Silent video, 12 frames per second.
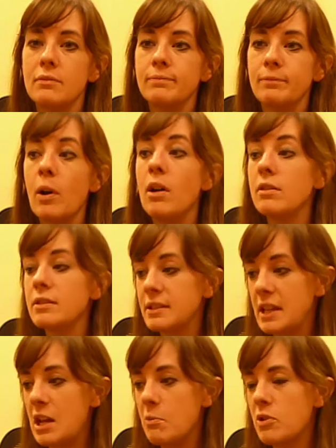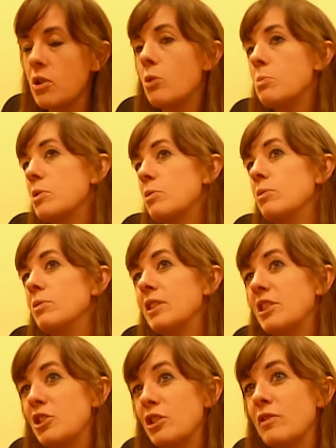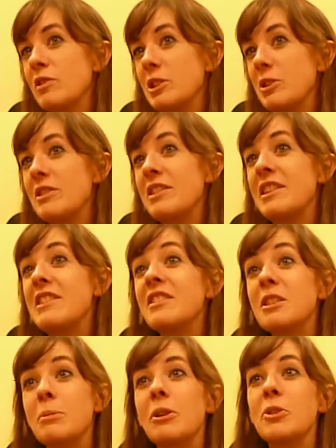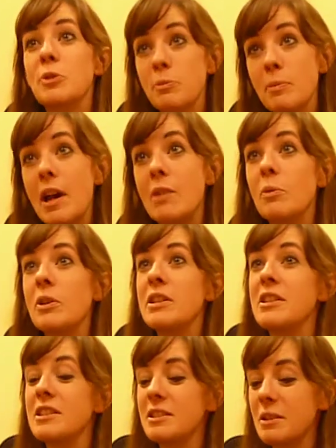well, Sam was homeschooled in the Shiver series, and his experience was mine, where his